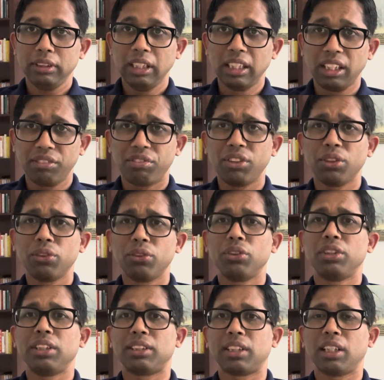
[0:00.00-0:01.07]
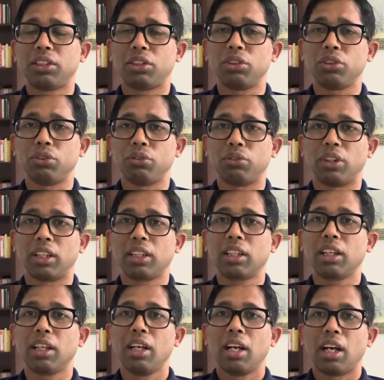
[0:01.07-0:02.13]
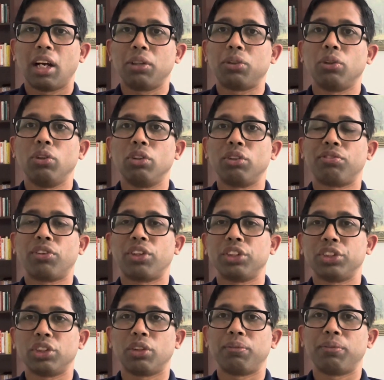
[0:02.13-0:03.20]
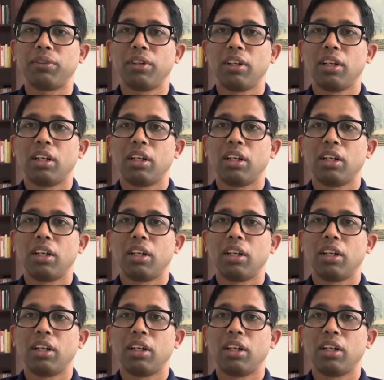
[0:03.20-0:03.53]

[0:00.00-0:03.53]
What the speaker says: And if you decide to work, how to look for a job,